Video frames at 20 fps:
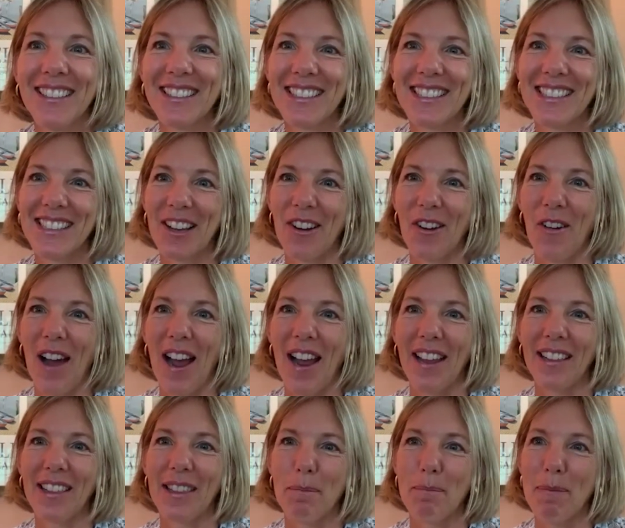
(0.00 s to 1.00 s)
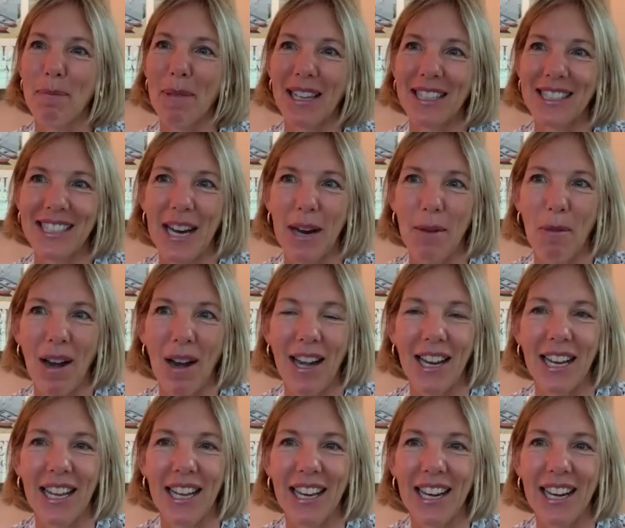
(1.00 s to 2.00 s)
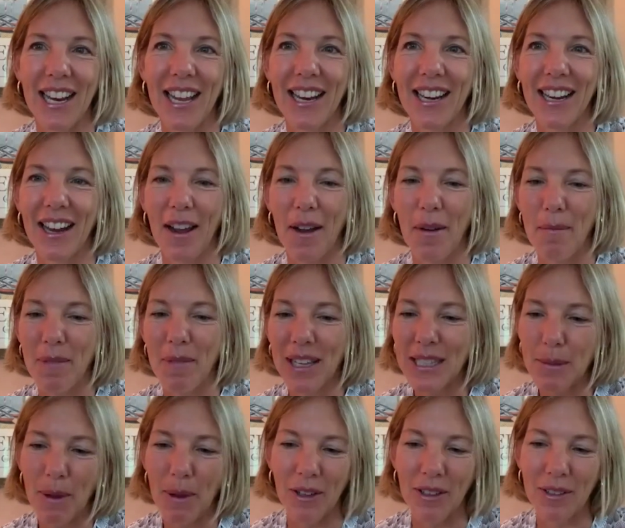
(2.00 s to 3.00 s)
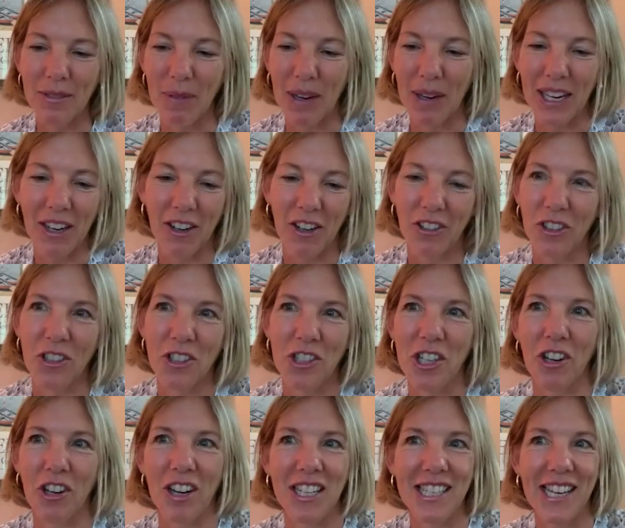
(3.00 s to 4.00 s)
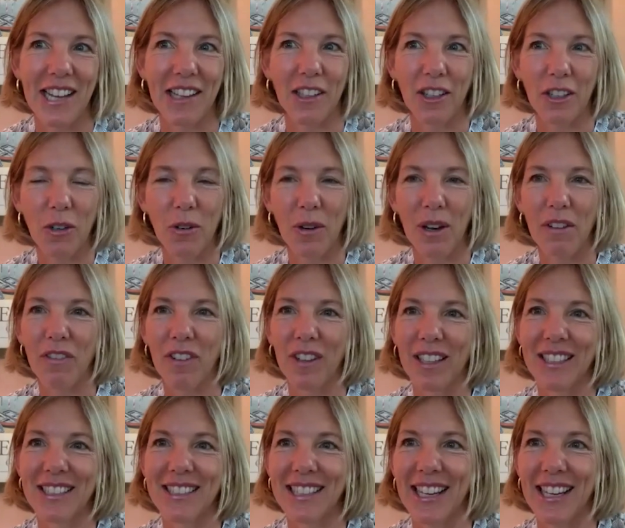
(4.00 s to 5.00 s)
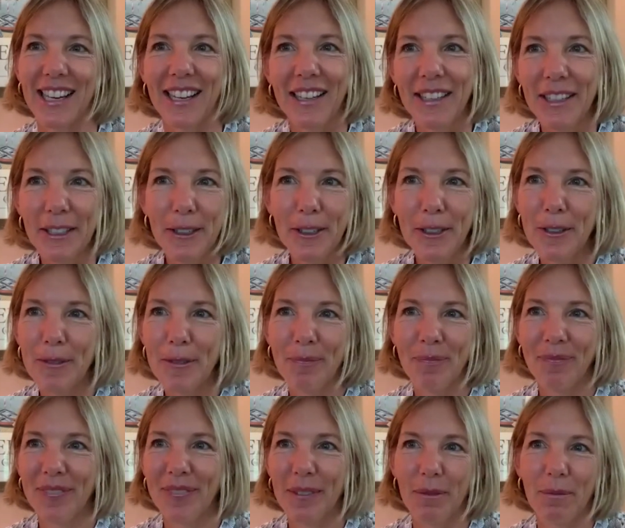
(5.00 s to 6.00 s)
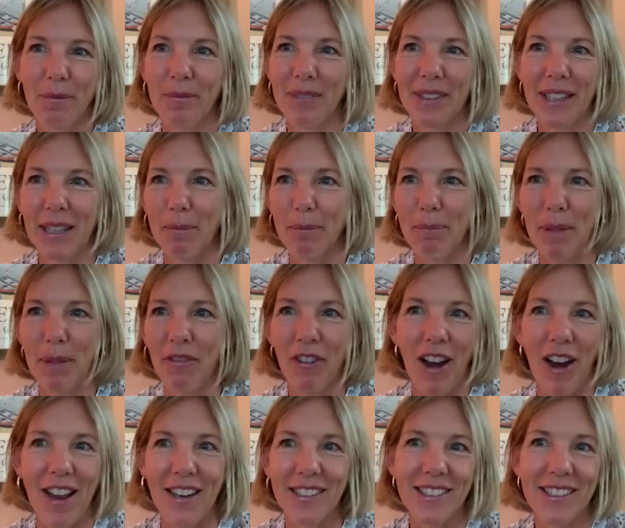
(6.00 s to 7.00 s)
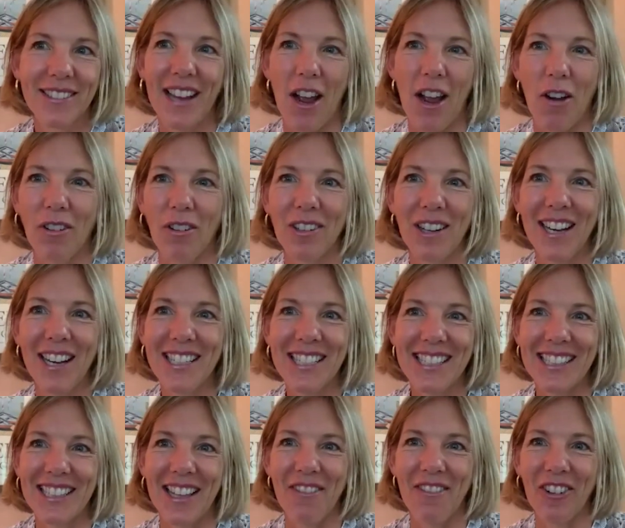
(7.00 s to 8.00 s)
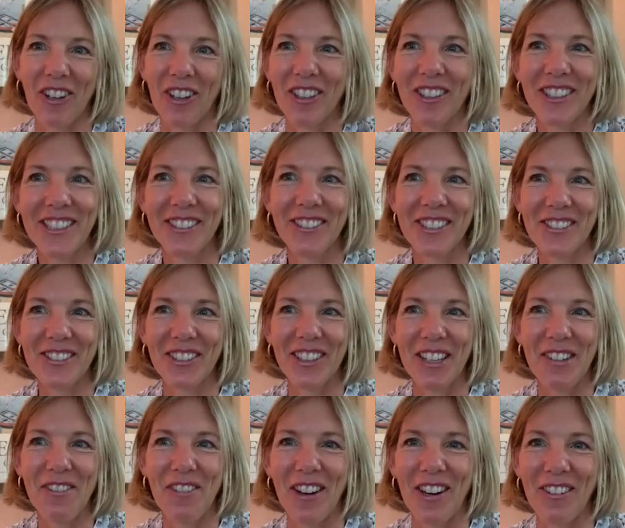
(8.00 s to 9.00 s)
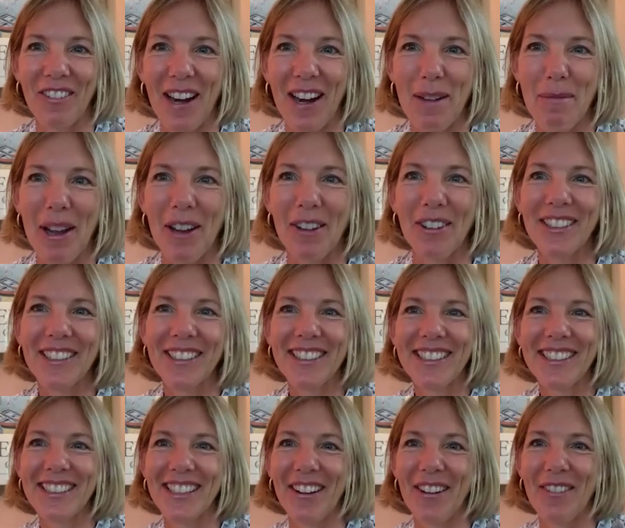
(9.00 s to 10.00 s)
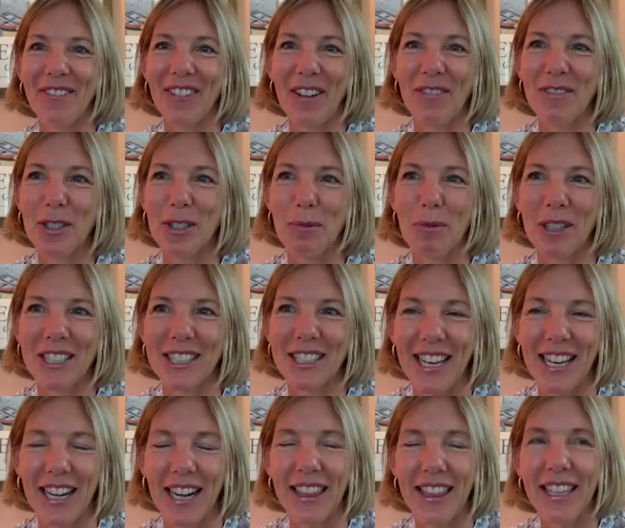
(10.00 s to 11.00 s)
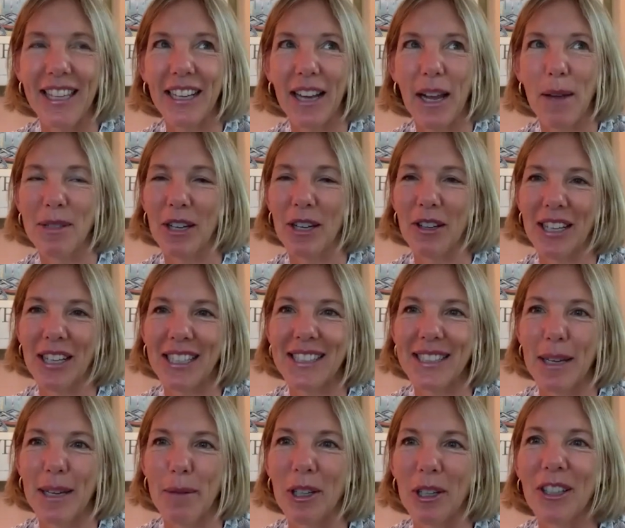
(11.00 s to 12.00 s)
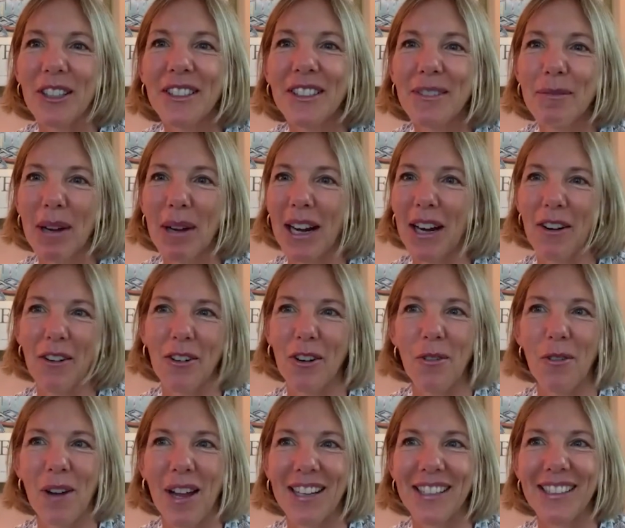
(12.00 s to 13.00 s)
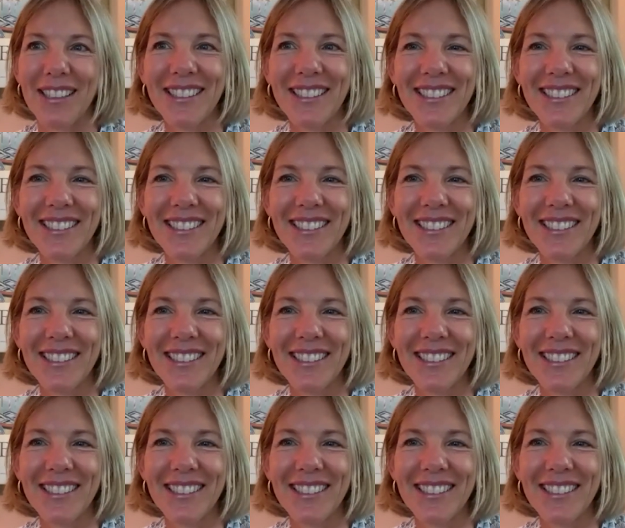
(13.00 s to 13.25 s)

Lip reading: So I had the best time writing it. And it's about my character, Sherry Taylor, who I feel is like my friend now. I just love her. She was really fun to write about. So I'm super excited. I think it comes out next summer, but I don't know when.